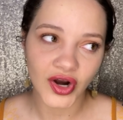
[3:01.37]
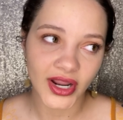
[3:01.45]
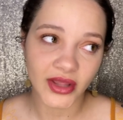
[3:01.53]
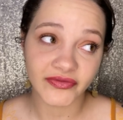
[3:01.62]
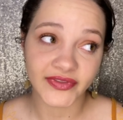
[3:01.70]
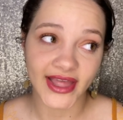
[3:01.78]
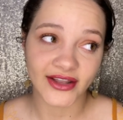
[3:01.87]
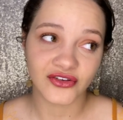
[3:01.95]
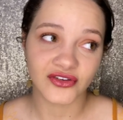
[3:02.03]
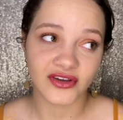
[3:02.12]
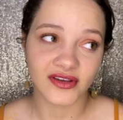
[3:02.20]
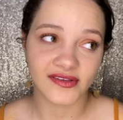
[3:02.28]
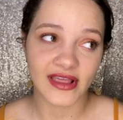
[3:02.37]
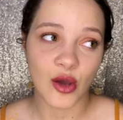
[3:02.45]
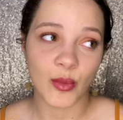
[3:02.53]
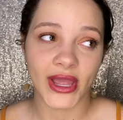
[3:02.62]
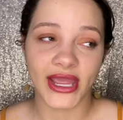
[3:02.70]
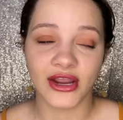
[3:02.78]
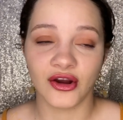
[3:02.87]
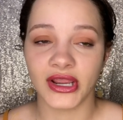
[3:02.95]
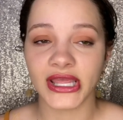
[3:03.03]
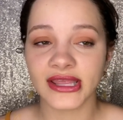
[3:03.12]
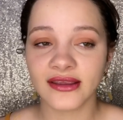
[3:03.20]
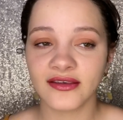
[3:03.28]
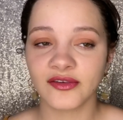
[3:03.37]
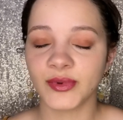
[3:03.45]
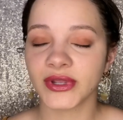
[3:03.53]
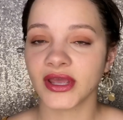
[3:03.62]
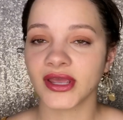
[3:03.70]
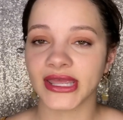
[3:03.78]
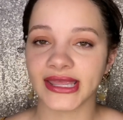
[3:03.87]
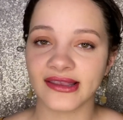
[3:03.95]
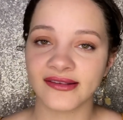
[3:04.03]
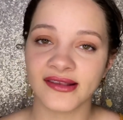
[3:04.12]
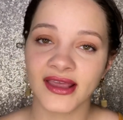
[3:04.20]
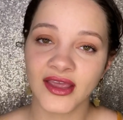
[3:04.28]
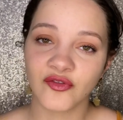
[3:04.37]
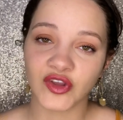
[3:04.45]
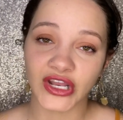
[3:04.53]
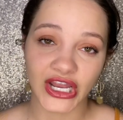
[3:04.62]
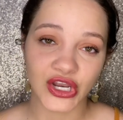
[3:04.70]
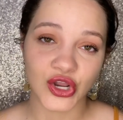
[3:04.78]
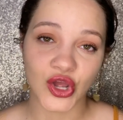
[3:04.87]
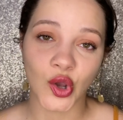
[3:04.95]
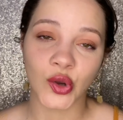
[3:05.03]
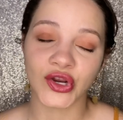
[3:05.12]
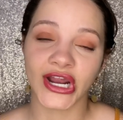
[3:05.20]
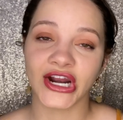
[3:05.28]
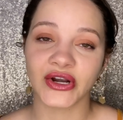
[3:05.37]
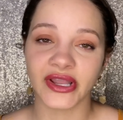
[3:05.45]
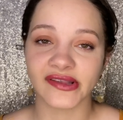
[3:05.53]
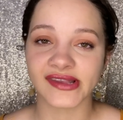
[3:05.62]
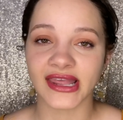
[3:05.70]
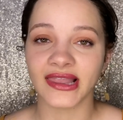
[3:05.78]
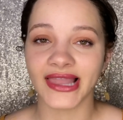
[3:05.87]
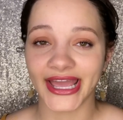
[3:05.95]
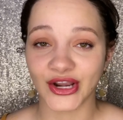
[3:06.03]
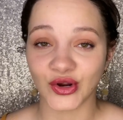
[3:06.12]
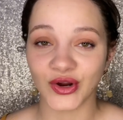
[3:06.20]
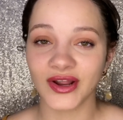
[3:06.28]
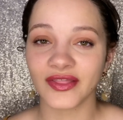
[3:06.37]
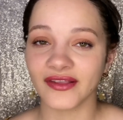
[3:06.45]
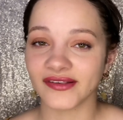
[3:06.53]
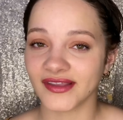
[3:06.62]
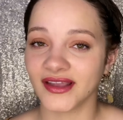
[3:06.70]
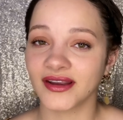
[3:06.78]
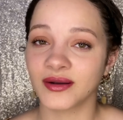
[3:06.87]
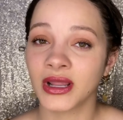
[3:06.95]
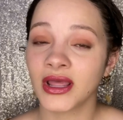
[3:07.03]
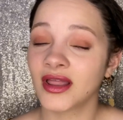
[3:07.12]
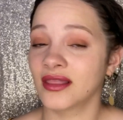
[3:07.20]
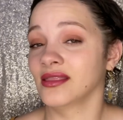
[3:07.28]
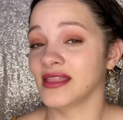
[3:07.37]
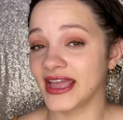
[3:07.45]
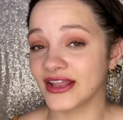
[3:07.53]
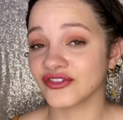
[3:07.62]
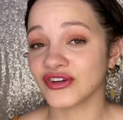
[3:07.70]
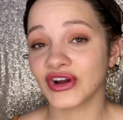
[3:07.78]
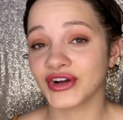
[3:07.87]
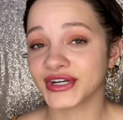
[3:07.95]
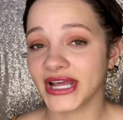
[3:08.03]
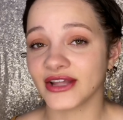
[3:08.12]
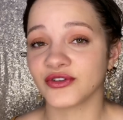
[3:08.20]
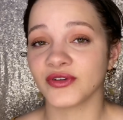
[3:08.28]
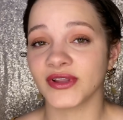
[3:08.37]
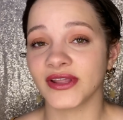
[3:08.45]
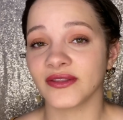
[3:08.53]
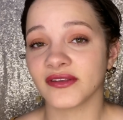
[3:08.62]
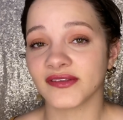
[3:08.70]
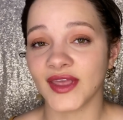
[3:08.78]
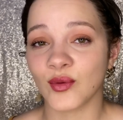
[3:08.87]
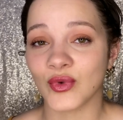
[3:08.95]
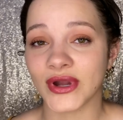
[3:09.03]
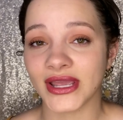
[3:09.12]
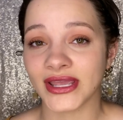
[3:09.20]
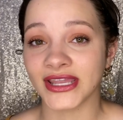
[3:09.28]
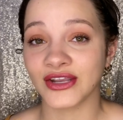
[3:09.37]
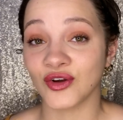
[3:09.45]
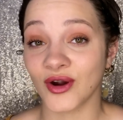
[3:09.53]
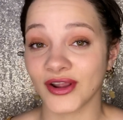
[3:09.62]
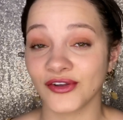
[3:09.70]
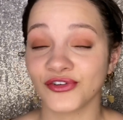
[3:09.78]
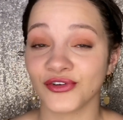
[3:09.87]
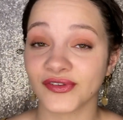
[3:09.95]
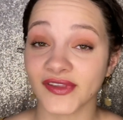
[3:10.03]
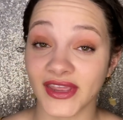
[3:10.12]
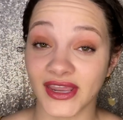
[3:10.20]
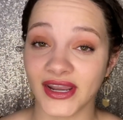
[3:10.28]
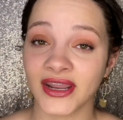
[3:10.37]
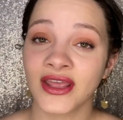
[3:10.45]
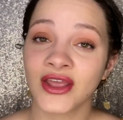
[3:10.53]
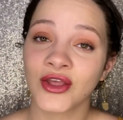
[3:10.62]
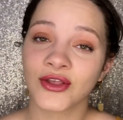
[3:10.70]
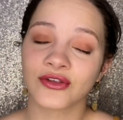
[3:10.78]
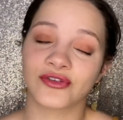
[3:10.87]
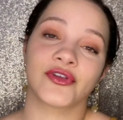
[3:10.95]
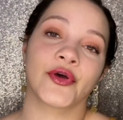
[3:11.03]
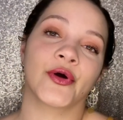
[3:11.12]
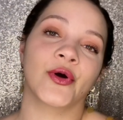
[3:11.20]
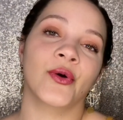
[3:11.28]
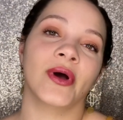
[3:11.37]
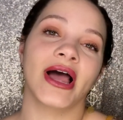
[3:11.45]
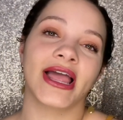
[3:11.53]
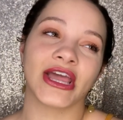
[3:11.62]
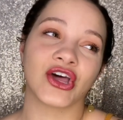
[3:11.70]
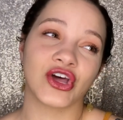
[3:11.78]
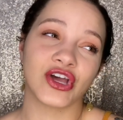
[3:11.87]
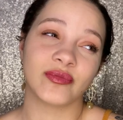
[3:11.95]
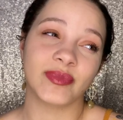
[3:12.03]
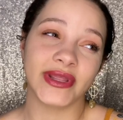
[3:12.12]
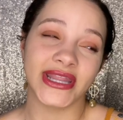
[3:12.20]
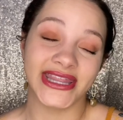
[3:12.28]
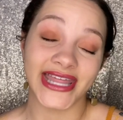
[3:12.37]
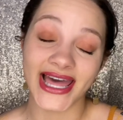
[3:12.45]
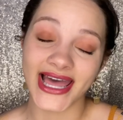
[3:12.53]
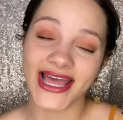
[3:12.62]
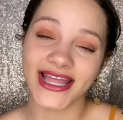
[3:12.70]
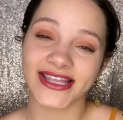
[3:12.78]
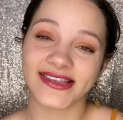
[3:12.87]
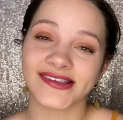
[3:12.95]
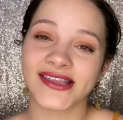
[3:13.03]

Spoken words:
if that's just how my hair is, because if you didn't know, your hair does get lighter. The sun lightens your hair naturally in the same way it darkens your skin. So it could be that.